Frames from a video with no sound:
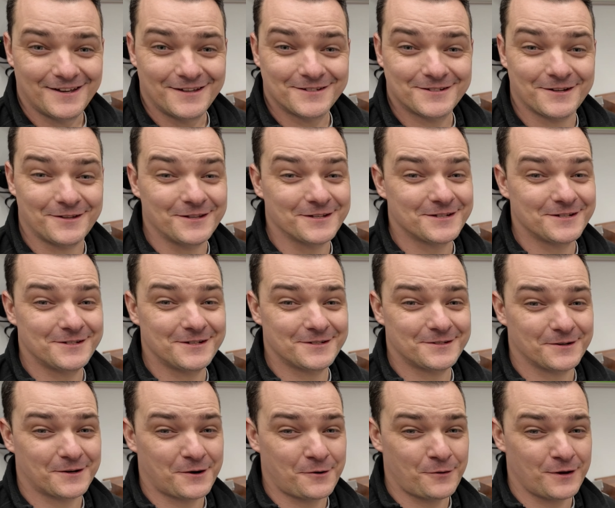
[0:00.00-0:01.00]
So this is
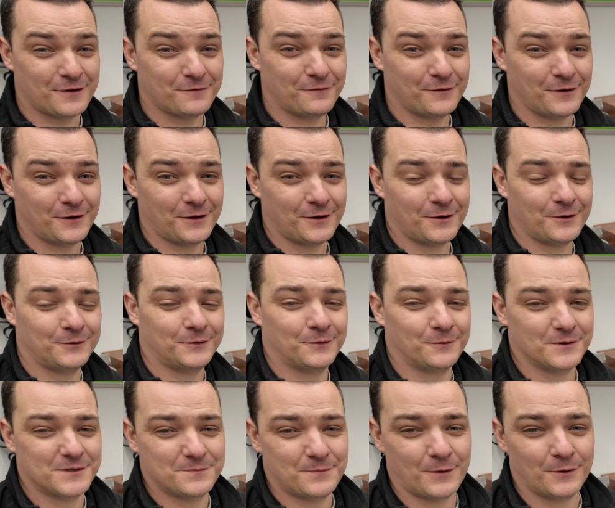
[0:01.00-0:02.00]
just a quick video to
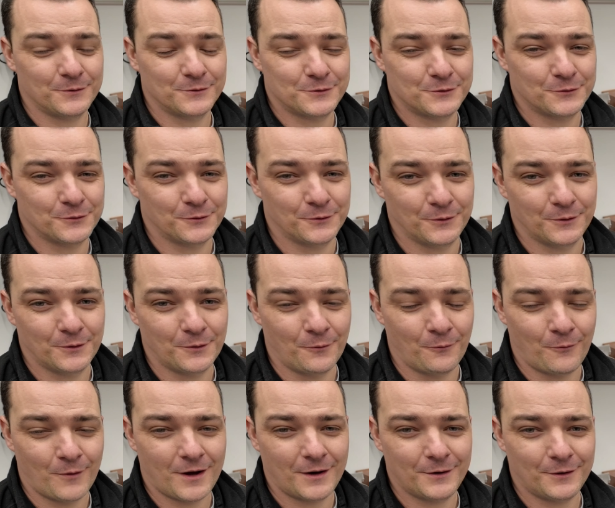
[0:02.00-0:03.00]
respond to
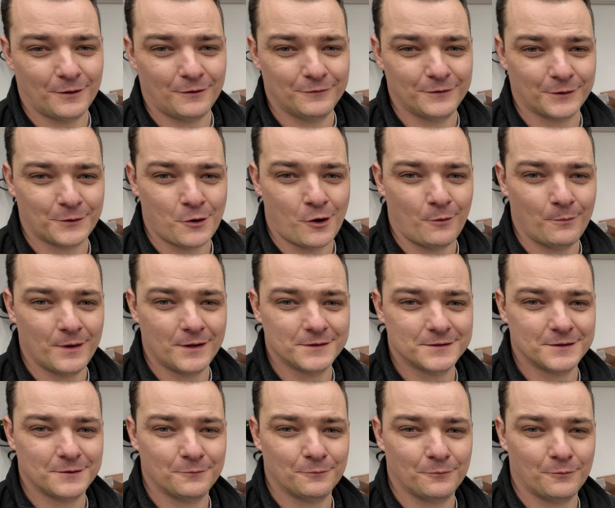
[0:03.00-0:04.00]
one of the
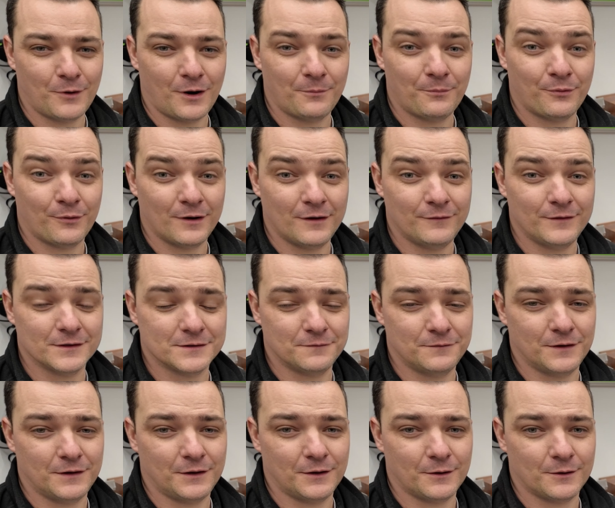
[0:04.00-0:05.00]
comments in my previous
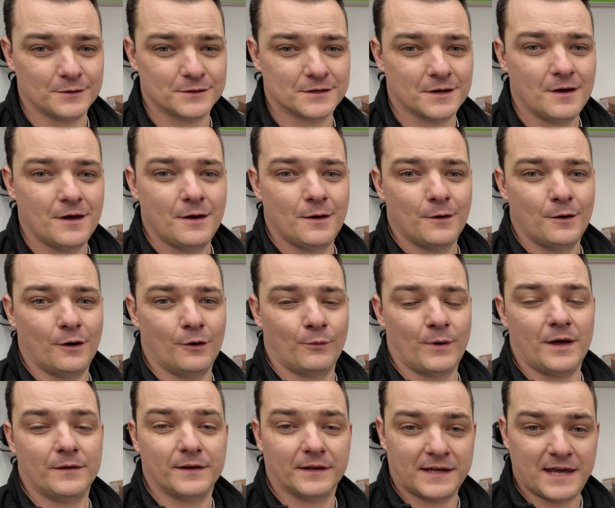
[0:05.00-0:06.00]
videos
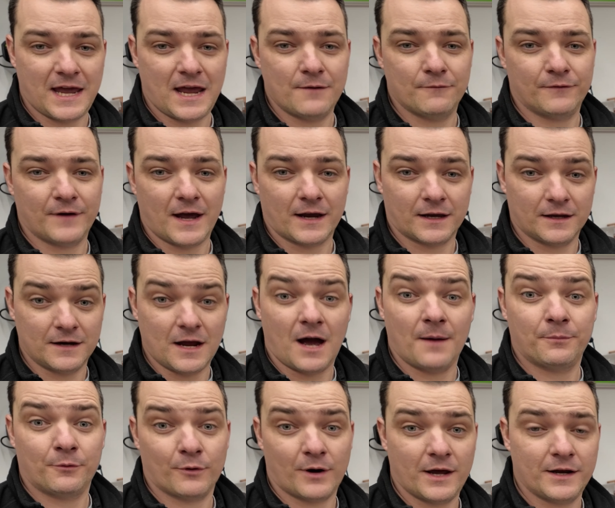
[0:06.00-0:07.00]
around the CamVac and
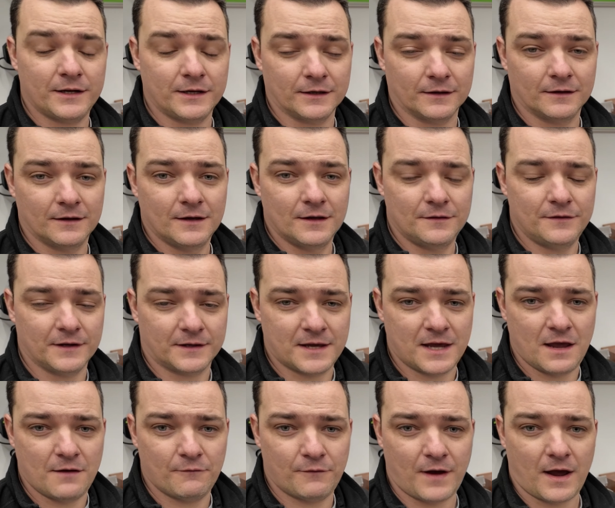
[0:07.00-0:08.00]
upgrading the
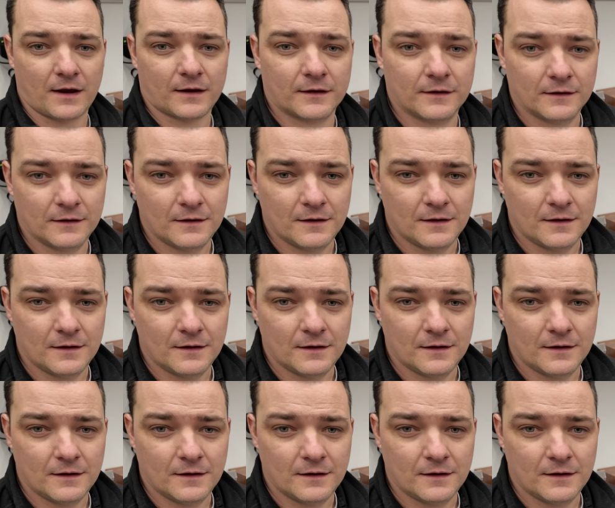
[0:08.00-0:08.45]
CamVac